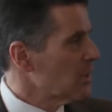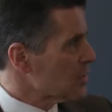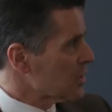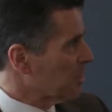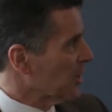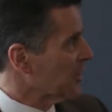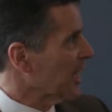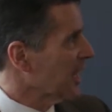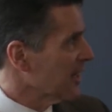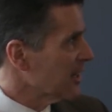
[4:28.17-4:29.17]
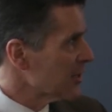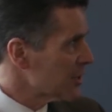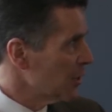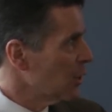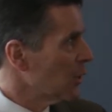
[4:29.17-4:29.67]
Split that into
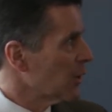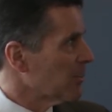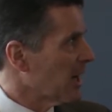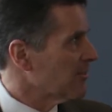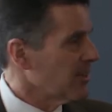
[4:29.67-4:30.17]
two, about